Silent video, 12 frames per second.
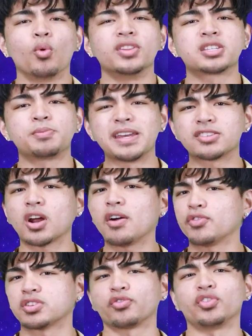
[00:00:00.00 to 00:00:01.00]
when the
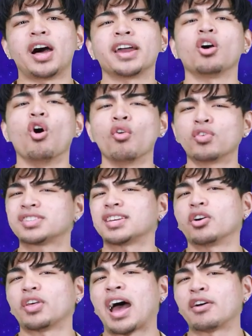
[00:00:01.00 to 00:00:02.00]
spacecraft was flying over
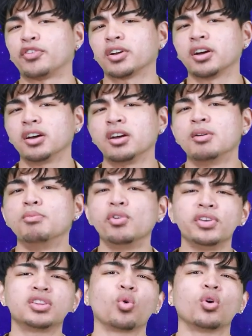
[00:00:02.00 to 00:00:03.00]
South Africa,
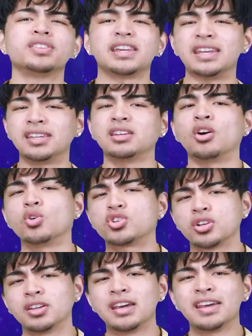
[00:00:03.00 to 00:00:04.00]
moving towards the Indian
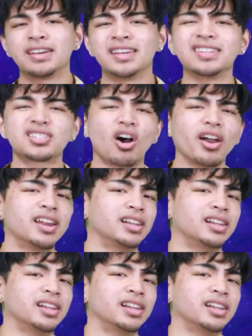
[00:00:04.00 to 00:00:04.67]
Ocean, he saw an